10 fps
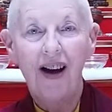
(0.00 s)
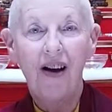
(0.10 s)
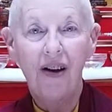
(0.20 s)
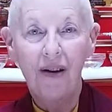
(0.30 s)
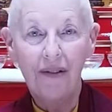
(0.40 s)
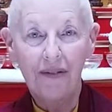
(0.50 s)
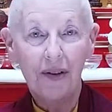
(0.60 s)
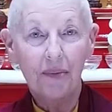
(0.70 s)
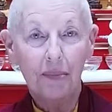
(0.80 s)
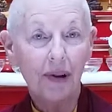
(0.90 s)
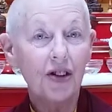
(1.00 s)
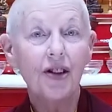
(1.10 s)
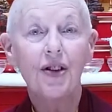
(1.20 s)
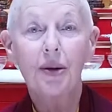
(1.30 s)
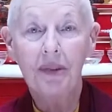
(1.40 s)
of
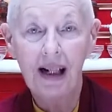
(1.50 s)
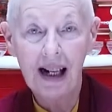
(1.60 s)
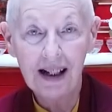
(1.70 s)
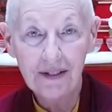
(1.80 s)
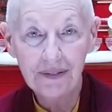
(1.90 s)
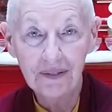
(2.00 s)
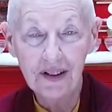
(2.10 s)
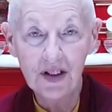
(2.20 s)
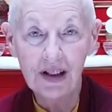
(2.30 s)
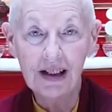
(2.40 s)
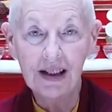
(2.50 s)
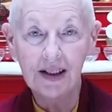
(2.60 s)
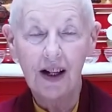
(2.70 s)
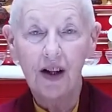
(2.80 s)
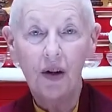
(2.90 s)
Precious Human Life, which
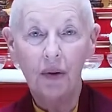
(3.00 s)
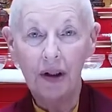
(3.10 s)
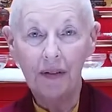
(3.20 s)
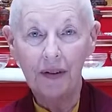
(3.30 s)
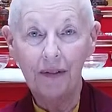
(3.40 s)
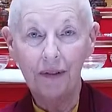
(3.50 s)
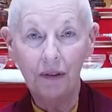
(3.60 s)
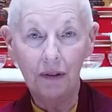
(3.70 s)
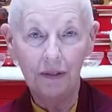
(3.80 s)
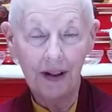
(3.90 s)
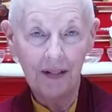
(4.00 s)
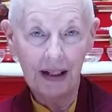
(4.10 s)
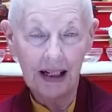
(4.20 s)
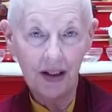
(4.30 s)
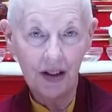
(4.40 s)
is one of the 4
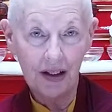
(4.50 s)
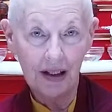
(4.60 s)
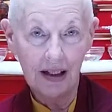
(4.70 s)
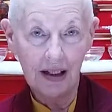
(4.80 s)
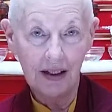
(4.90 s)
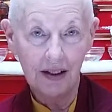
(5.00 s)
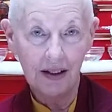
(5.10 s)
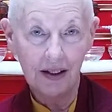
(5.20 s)
foundations,